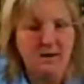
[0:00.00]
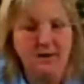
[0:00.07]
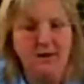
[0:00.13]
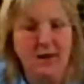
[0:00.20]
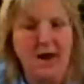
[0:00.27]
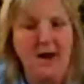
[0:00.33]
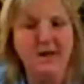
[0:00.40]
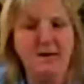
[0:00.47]

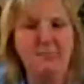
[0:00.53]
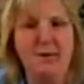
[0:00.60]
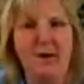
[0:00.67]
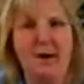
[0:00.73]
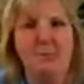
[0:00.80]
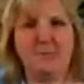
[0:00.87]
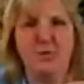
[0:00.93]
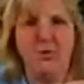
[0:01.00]
line them
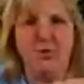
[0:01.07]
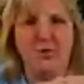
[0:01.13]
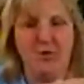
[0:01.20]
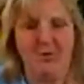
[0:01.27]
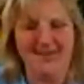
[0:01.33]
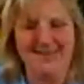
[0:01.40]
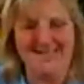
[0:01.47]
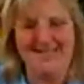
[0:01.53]
up so that
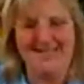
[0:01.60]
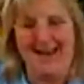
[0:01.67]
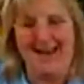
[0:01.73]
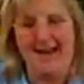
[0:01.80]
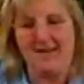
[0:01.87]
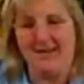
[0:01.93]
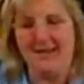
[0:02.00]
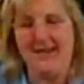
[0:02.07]
they're
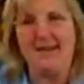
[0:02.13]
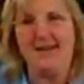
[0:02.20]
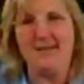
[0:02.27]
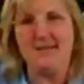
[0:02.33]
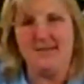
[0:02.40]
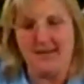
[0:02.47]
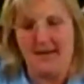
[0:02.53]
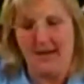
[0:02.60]
exactly in the
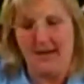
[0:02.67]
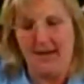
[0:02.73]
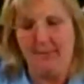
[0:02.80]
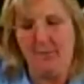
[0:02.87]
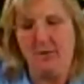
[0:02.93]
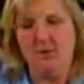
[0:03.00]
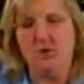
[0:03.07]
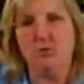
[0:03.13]

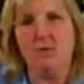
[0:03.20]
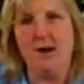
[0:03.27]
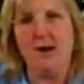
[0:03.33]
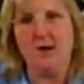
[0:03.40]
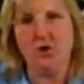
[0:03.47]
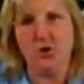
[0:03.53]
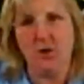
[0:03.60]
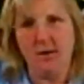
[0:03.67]
same
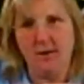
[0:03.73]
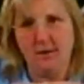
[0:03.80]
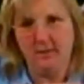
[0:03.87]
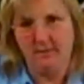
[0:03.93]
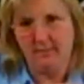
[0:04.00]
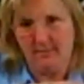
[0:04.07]
direction.